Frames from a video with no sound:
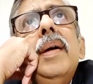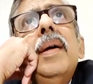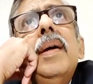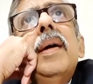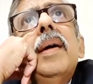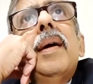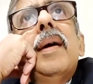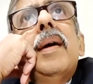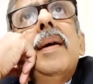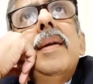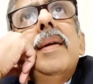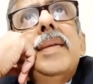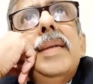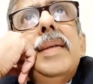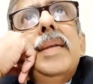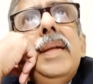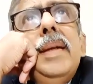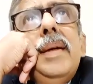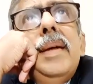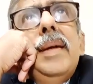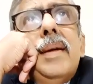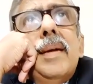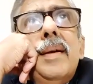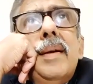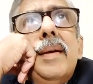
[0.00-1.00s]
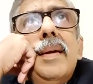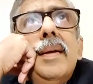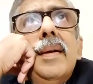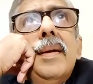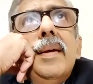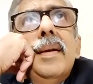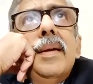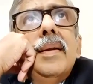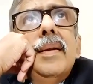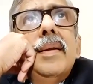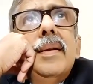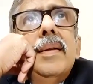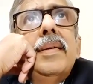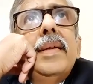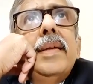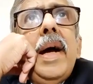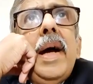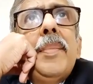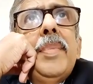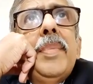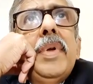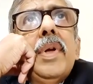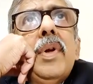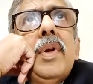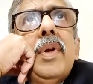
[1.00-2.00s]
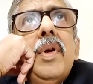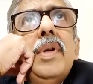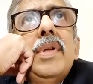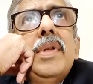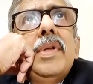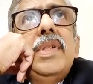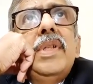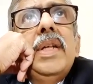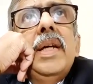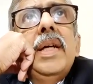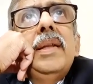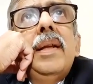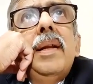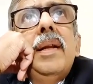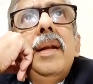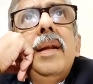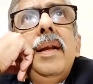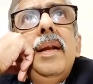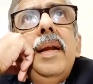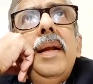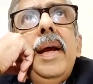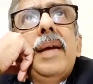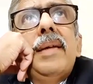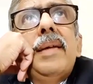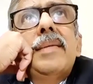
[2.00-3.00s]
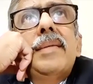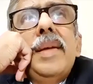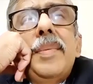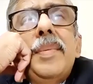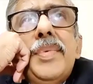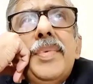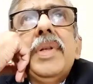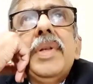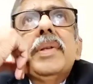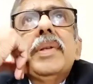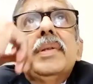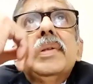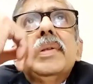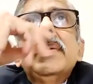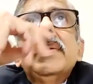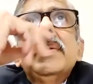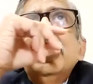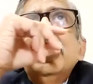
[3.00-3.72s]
consider the chapter on general exceptions.